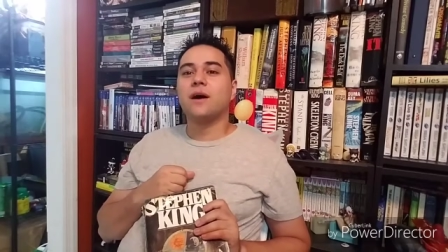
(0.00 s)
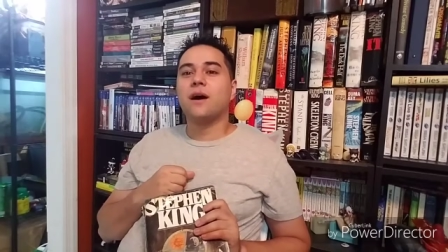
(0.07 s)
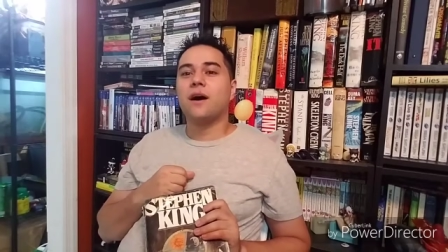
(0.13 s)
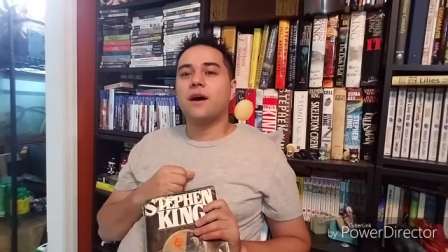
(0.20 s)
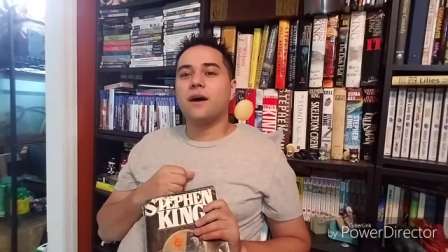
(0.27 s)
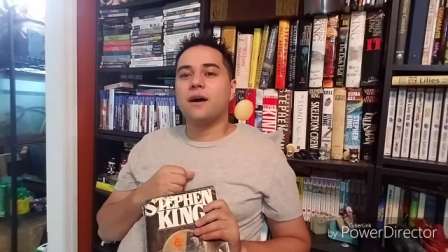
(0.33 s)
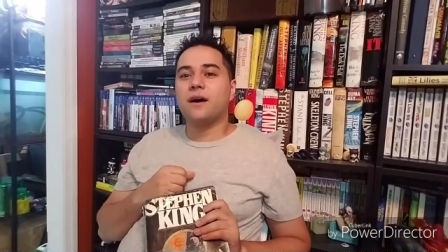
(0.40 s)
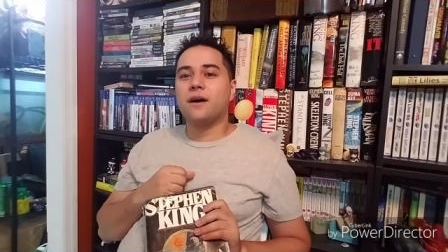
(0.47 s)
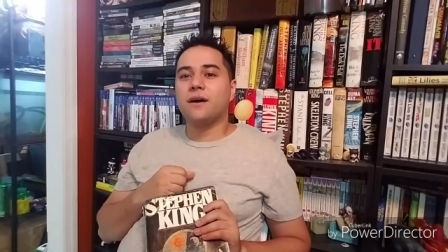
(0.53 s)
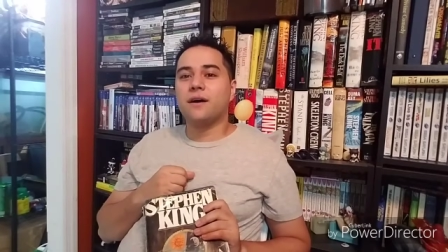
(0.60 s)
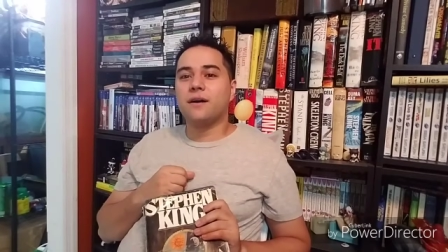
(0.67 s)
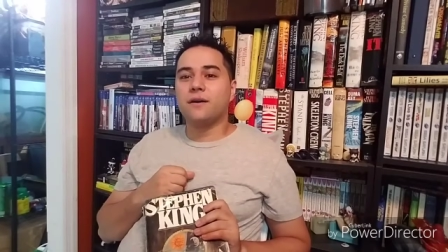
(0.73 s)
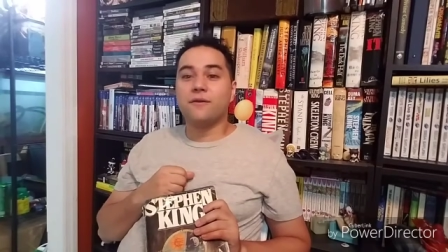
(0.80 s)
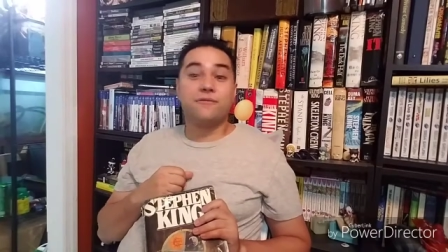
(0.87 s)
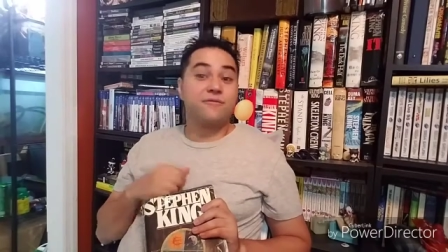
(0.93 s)

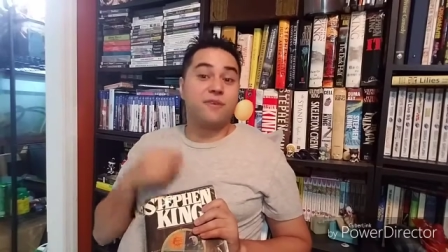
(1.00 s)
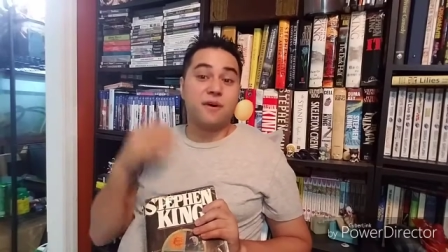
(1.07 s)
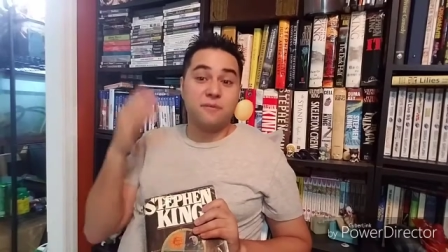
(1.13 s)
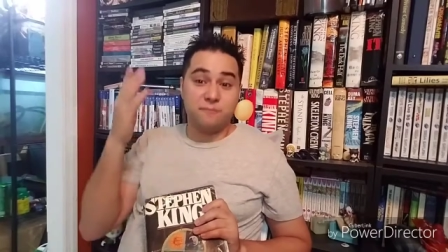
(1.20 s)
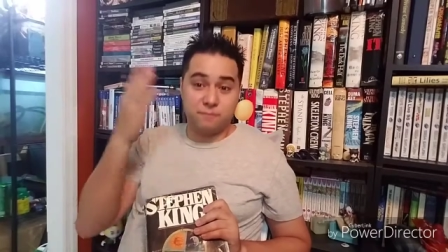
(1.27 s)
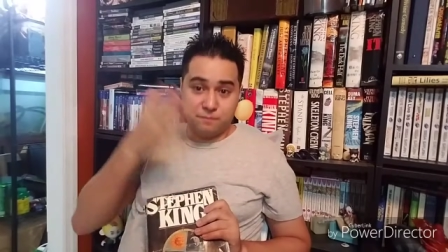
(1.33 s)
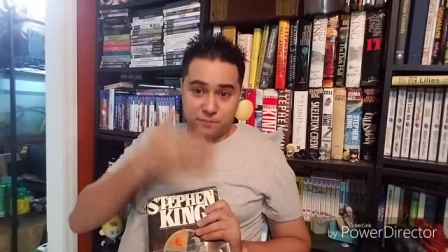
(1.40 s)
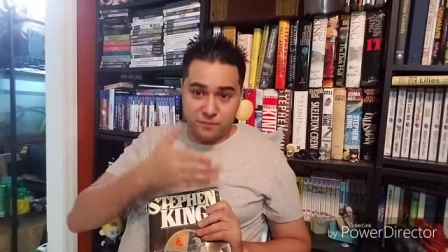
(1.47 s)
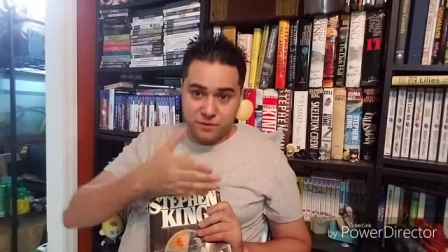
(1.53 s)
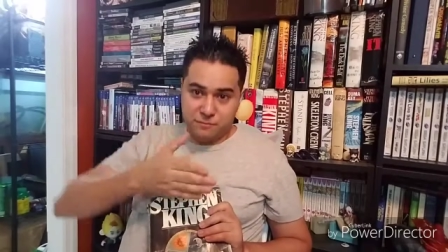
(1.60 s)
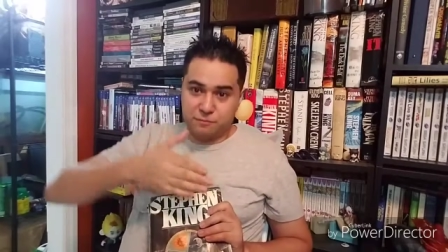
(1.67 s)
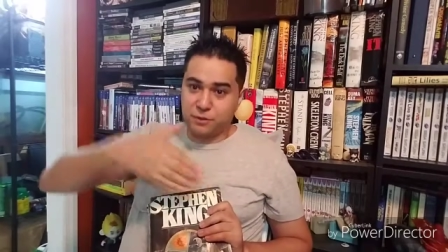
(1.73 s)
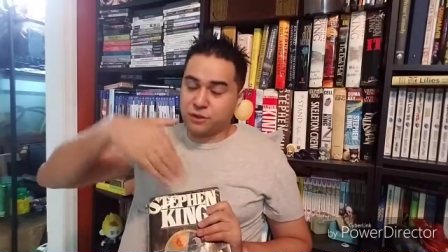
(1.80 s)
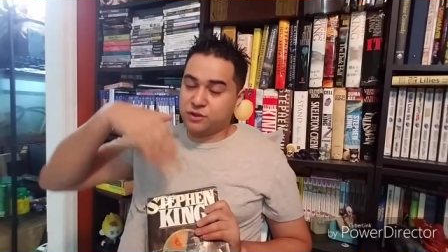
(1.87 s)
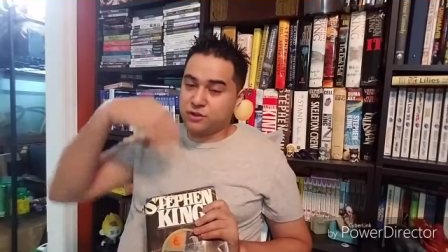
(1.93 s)
uh, from the
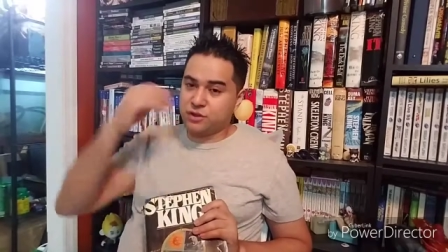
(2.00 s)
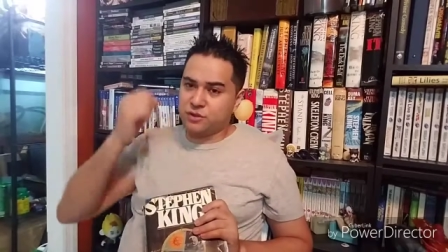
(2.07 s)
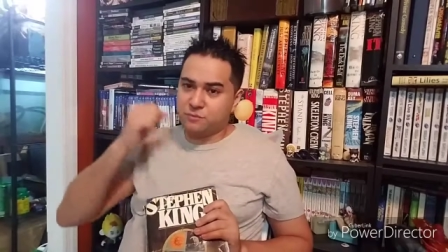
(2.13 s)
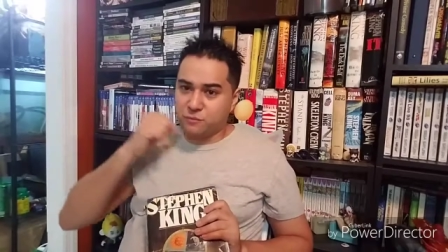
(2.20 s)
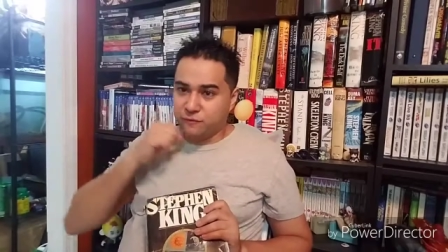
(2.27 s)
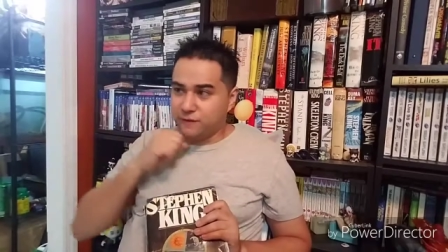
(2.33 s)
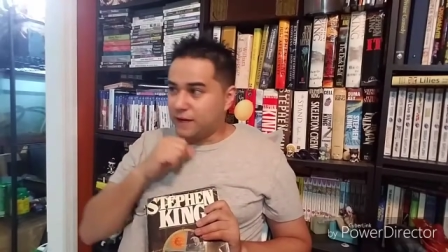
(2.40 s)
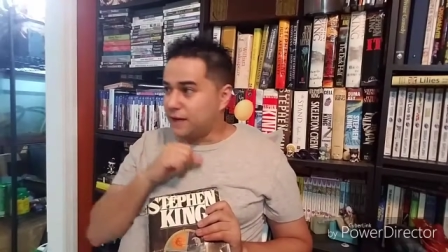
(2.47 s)
book to the movie